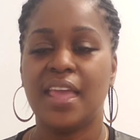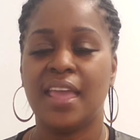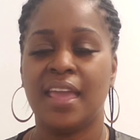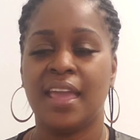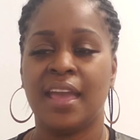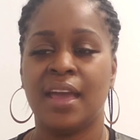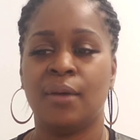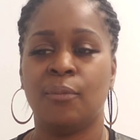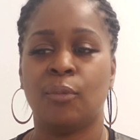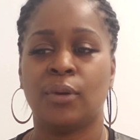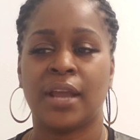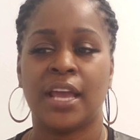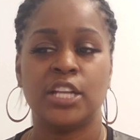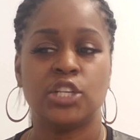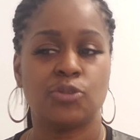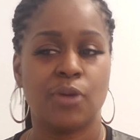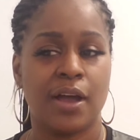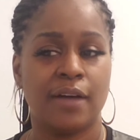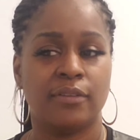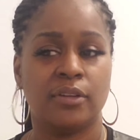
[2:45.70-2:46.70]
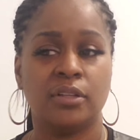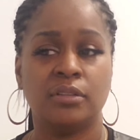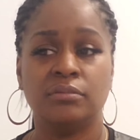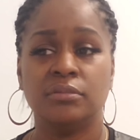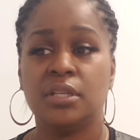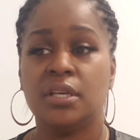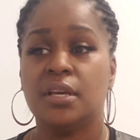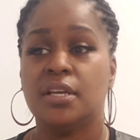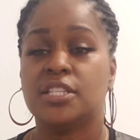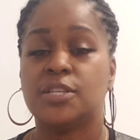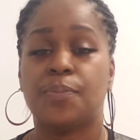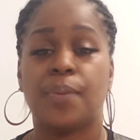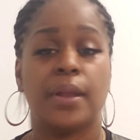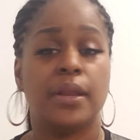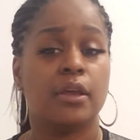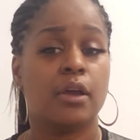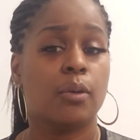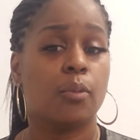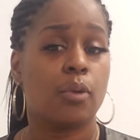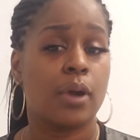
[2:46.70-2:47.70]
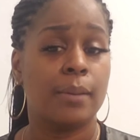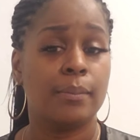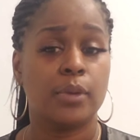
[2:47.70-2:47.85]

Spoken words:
And when I travel, depending on where